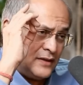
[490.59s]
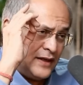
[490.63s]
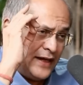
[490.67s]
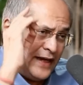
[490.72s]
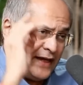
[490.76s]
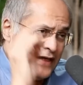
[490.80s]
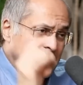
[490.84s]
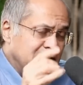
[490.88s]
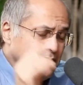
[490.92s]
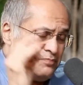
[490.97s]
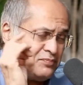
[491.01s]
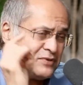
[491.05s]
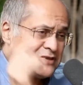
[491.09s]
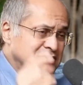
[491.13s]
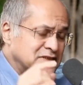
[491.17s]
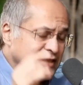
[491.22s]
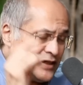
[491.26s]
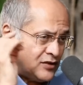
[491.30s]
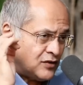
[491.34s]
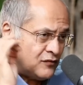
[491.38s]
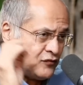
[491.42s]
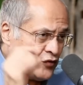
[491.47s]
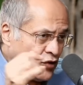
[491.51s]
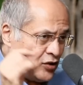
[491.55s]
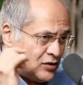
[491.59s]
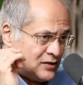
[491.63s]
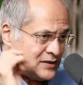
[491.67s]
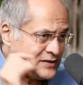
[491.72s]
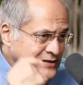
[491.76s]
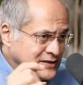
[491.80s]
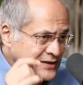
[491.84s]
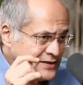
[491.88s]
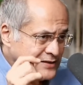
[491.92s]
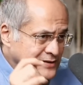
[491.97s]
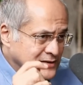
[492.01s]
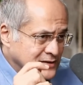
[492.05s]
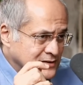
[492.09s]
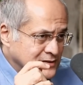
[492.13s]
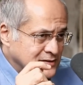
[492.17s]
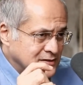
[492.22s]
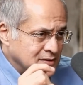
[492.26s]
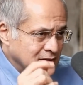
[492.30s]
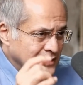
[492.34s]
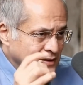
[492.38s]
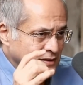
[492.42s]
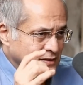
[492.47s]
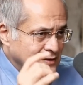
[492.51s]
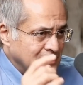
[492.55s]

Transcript: 80% of all diseases